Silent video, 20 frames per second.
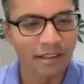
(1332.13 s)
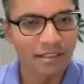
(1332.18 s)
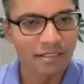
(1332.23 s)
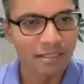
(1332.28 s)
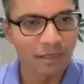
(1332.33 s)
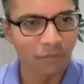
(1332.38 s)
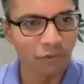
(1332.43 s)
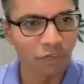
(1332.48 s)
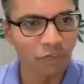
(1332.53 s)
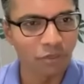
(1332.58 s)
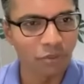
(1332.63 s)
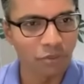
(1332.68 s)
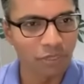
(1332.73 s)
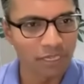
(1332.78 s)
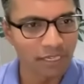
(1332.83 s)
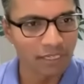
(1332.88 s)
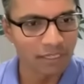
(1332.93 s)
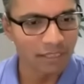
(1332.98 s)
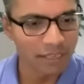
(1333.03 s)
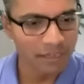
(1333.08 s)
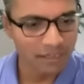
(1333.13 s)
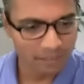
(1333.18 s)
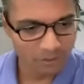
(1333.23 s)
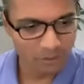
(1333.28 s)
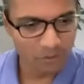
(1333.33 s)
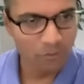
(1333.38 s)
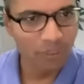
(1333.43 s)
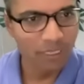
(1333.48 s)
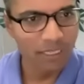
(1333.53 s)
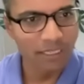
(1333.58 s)
someone who did their
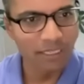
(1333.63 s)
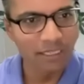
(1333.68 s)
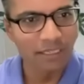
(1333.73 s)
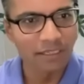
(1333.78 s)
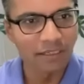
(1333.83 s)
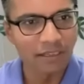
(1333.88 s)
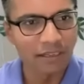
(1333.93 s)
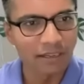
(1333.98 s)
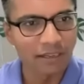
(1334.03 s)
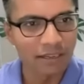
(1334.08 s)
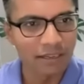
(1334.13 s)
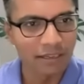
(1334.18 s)
schooling in